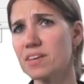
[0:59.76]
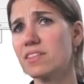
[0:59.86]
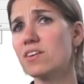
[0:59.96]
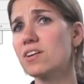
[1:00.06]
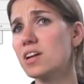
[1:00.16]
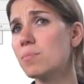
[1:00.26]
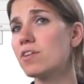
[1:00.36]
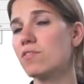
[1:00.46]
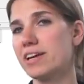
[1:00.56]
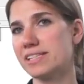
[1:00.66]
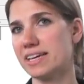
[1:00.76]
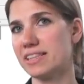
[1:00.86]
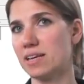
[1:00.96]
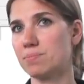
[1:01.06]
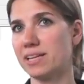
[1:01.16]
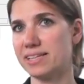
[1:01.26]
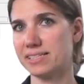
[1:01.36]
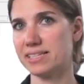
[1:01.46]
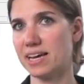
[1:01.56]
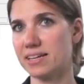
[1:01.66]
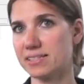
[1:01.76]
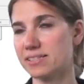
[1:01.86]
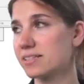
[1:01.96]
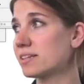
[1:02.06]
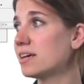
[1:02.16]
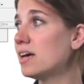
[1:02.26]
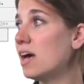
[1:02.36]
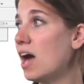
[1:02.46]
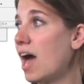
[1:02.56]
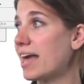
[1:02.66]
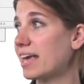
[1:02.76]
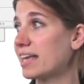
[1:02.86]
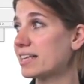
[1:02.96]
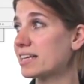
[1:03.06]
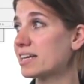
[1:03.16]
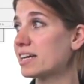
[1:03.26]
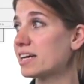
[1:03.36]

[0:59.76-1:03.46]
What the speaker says: There are a number of ways I can then place the text. I can